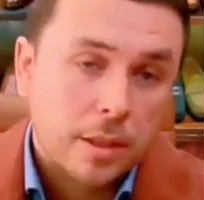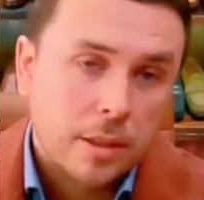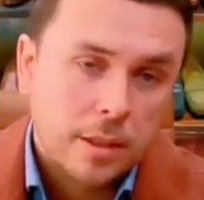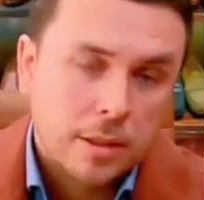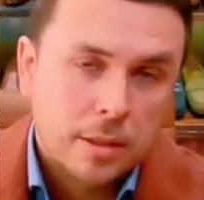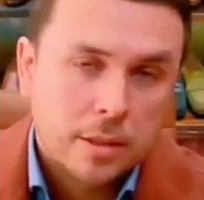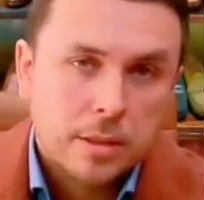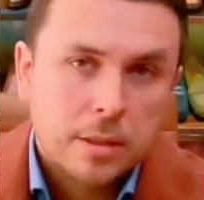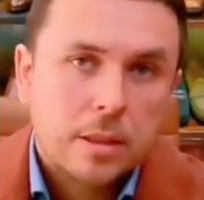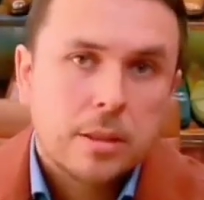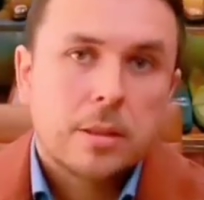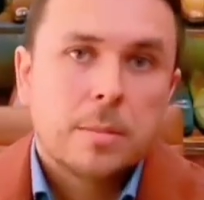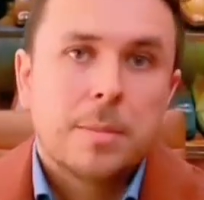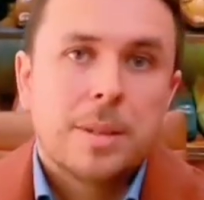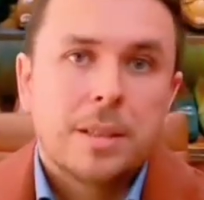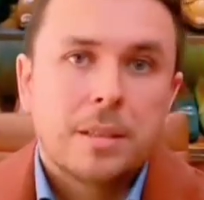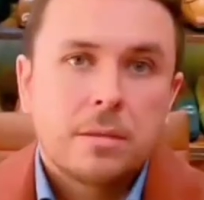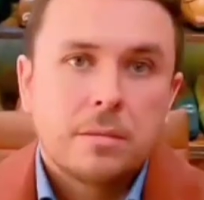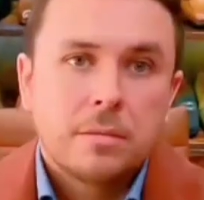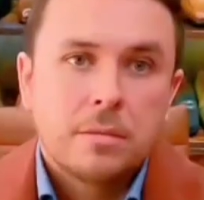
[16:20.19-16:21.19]
That just doesn't
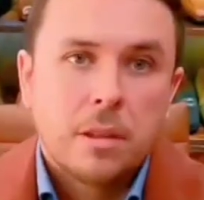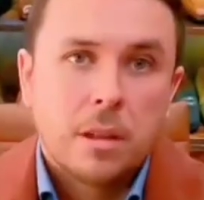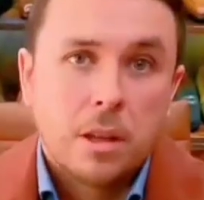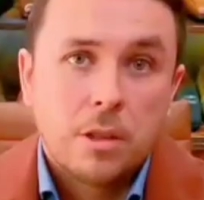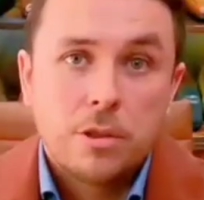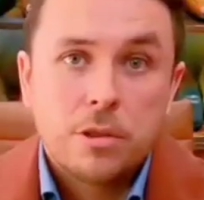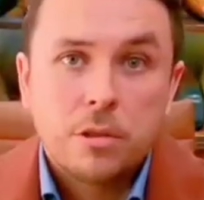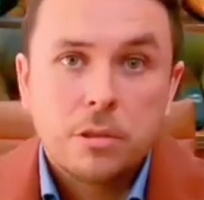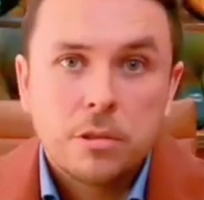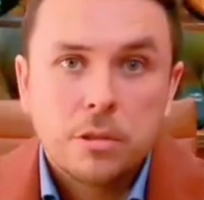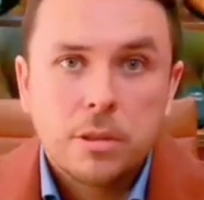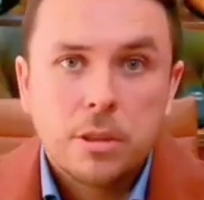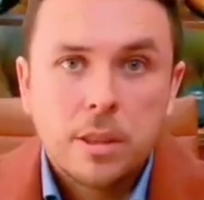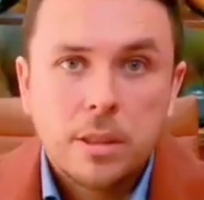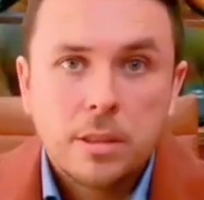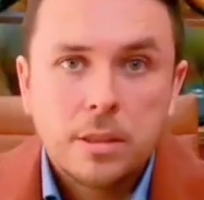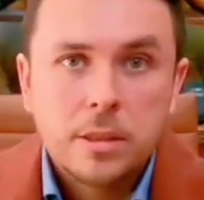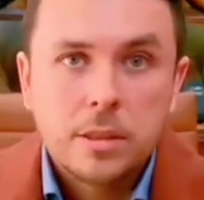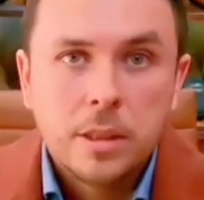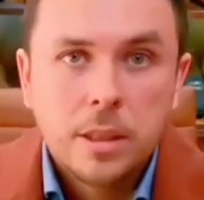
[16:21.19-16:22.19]
make logical
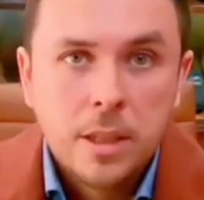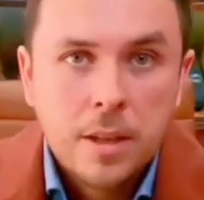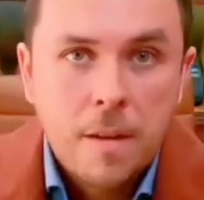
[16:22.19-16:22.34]
sense